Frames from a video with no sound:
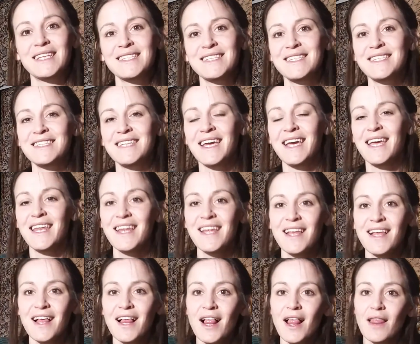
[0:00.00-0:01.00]
Instead,
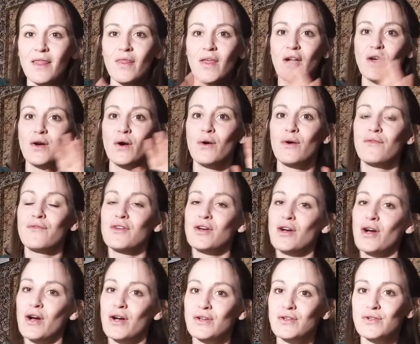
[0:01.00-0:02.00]
let go of the
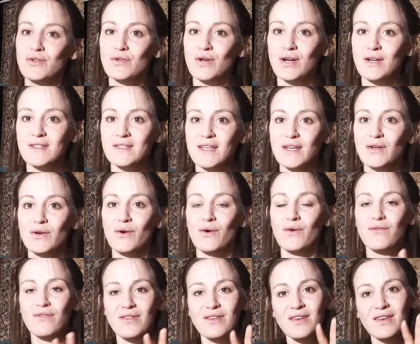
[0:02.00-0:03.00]
constructs, let
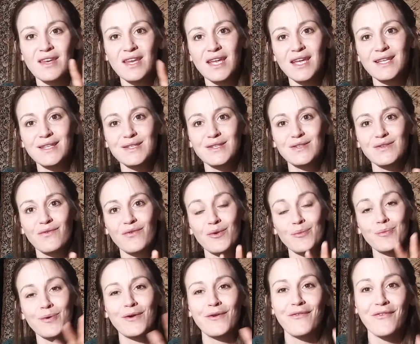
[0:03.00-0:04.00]
go of the needs for
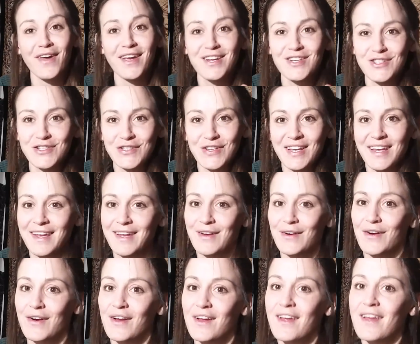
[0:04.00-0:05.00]
perfection here.